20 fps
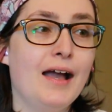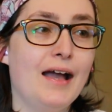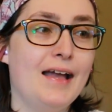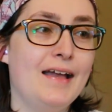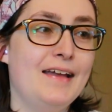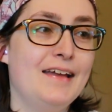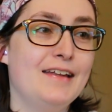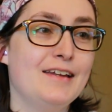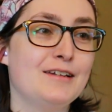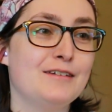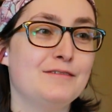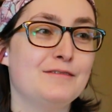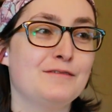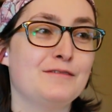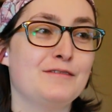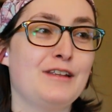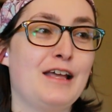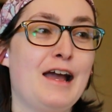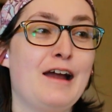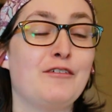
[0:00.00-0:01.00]
and
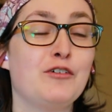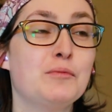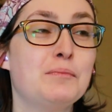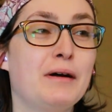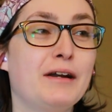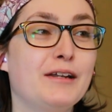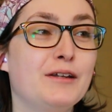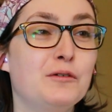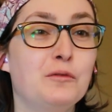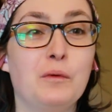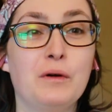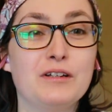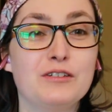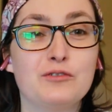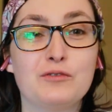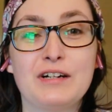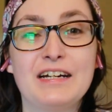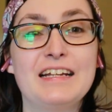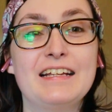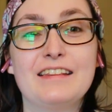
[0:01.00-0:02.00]
everybody
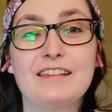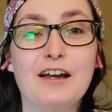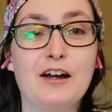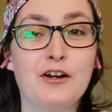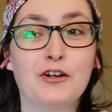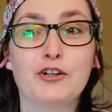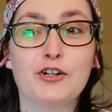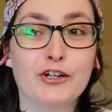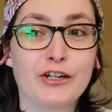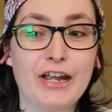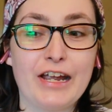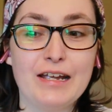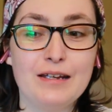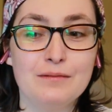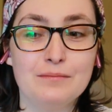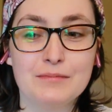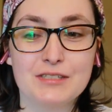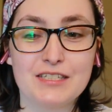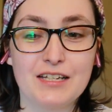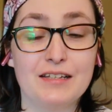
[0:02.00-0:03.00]
was reading The Hunger
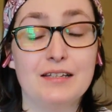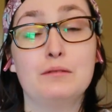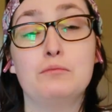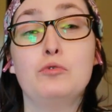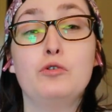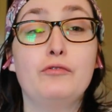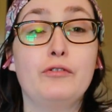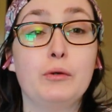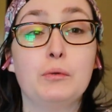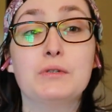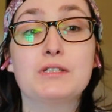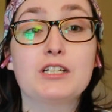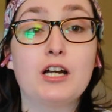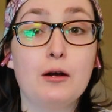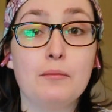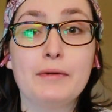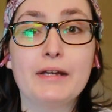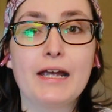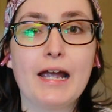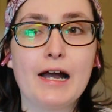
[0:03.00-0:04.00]
Games and the movie was
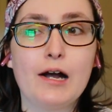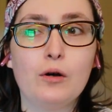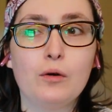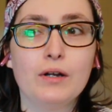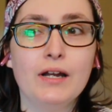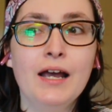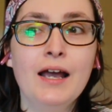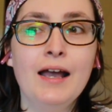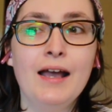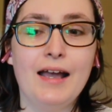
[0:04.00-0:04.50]
coming out,